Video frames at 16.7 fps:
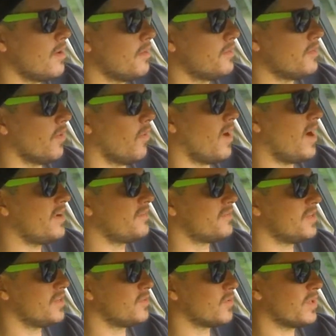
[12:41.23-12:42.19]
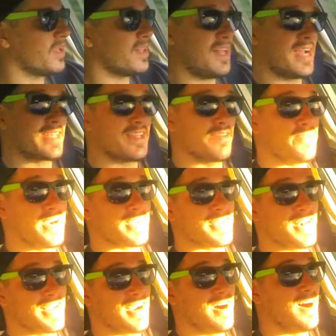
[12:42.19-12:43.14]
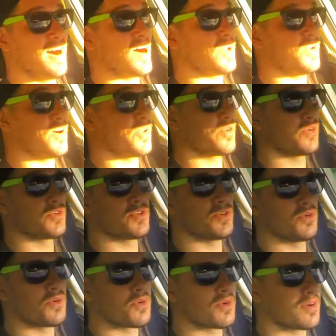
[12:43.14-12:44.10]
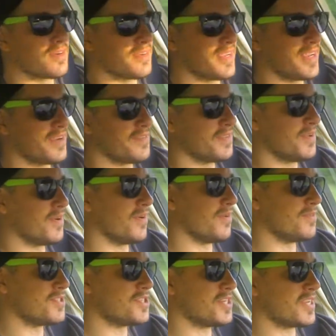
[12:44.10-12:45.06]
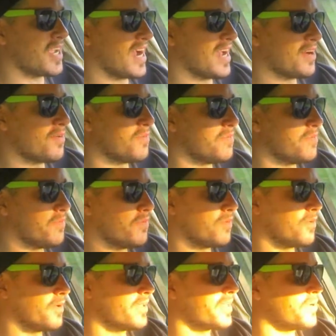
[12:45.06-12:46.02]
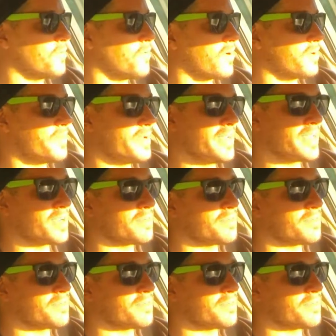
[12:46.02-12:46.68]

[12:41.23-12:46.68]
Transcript: The wife didn't really like the fact that I got another 2-door, even though she kind of really wanted me to get a